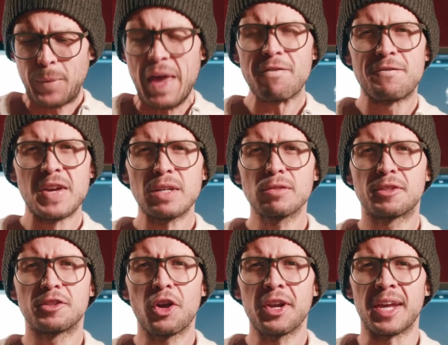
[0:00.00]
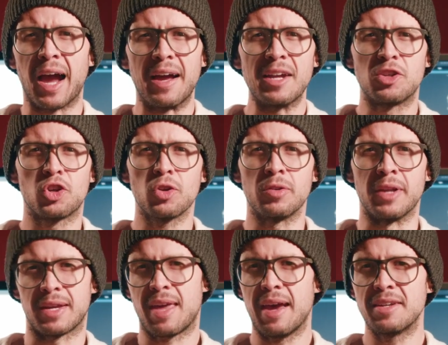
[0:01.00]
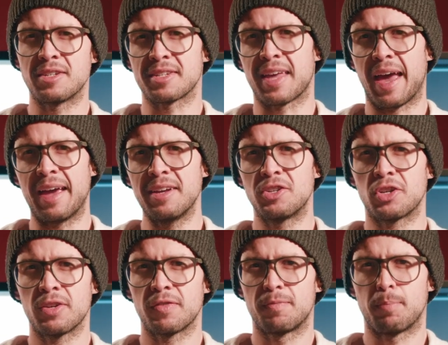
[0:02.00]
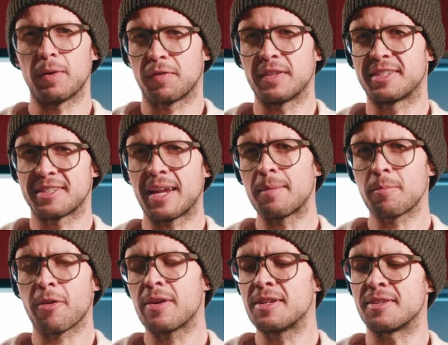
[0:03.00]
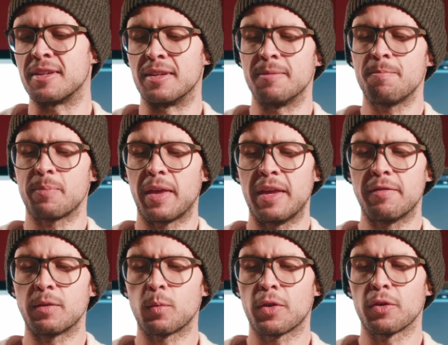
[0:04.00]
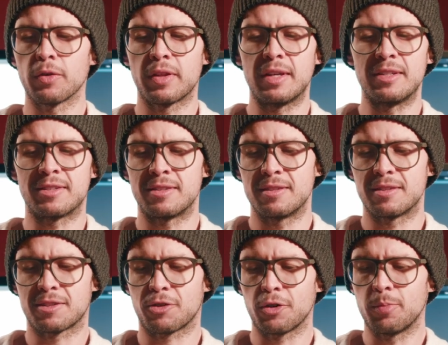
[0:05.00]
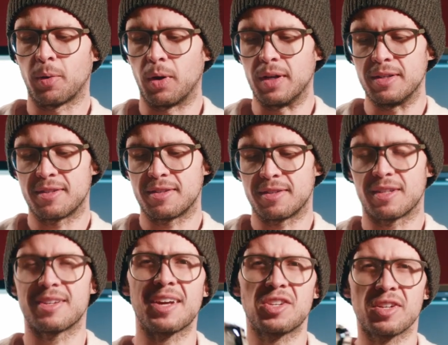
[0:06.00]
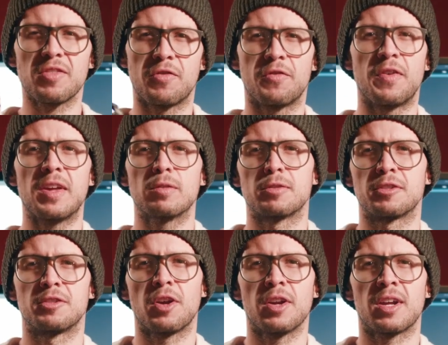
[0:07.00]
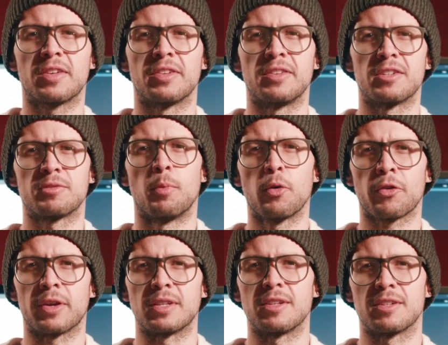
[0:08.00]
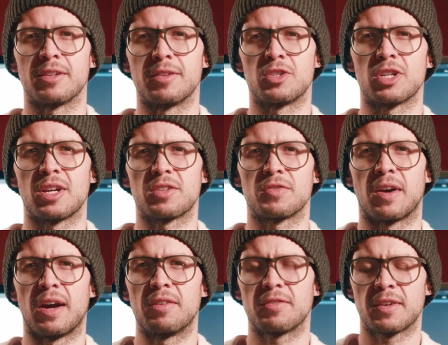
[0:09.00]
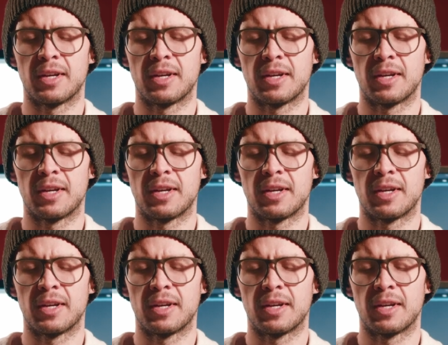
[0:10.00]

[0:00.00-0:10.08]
It feels sturdier. It shouldn't. A cage is a cage, but for some reason, even with all these screw points, this actually feels sturdier than the small rig that's on the GH5.